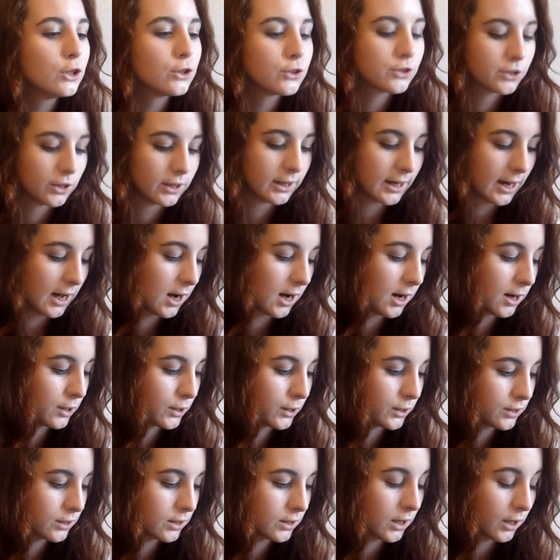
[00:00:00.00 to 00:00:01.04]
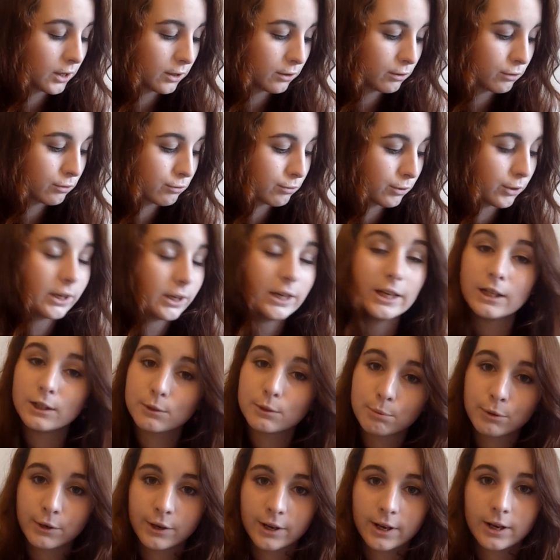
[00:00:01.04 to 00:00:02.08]
So yeah, I'll go through
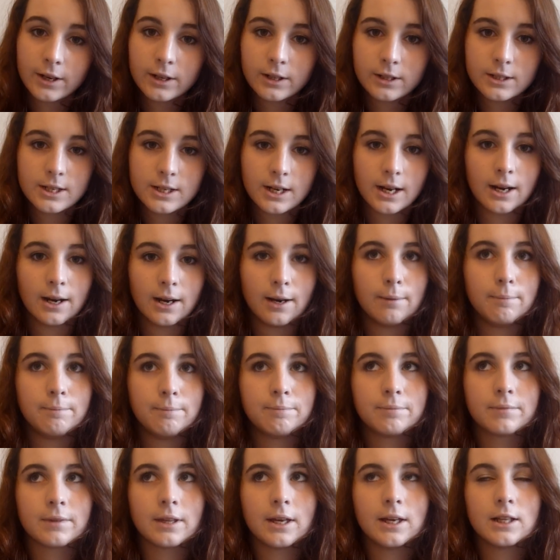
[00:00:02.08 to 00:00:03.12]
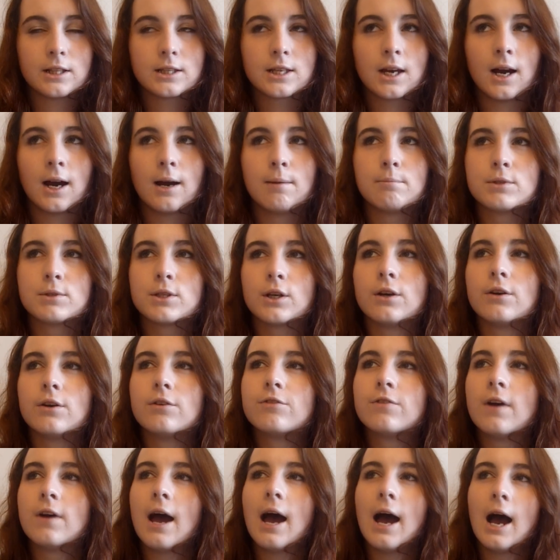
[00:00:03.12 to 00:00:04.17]
each product in terms
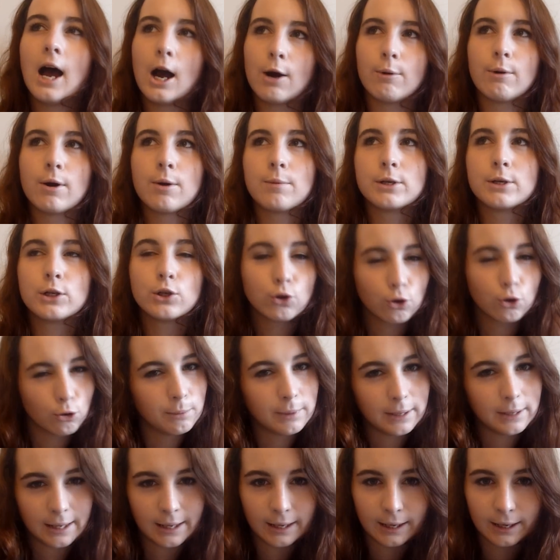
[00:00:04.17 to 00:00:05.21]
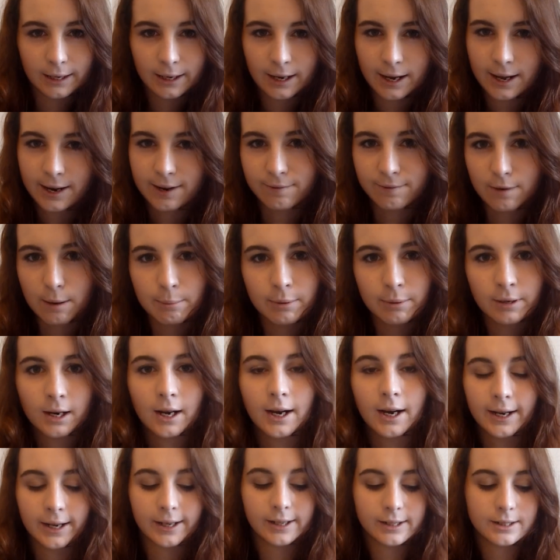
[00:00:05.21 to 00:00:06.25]
of how I would normally kind of
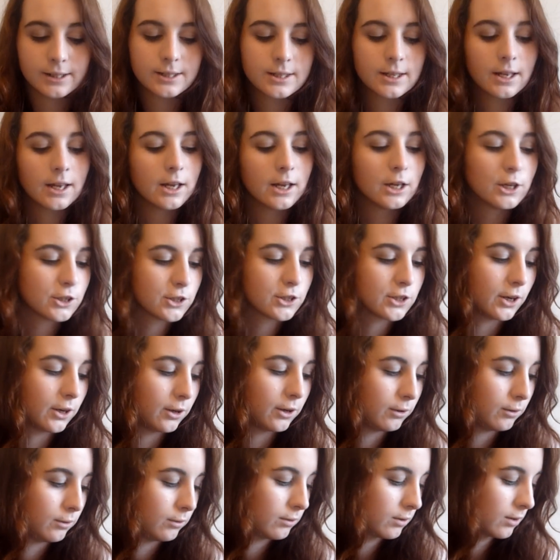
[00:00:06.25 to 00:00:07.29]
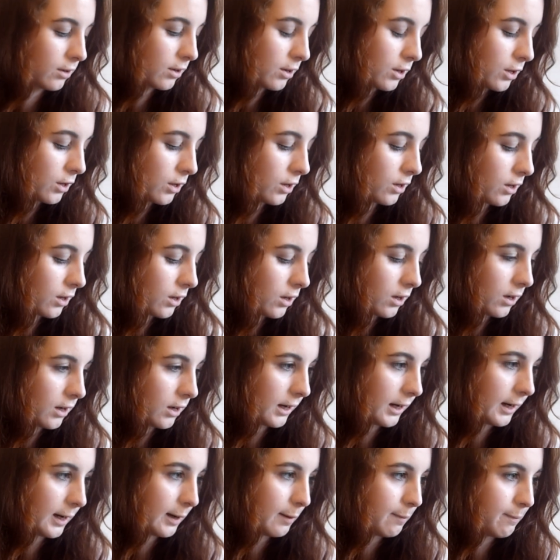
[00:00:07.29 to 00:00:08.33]
apply it, so
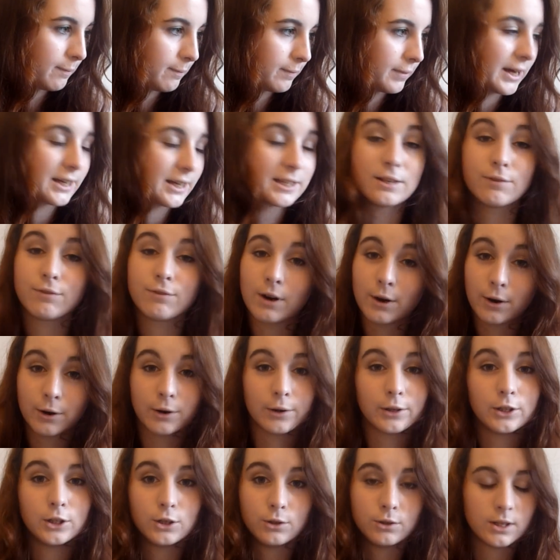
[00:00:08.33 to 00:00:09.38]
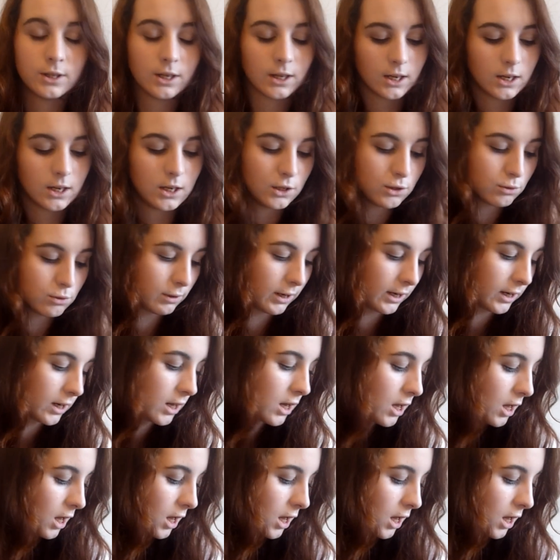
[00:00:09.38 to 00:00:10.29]
as if I were using each one.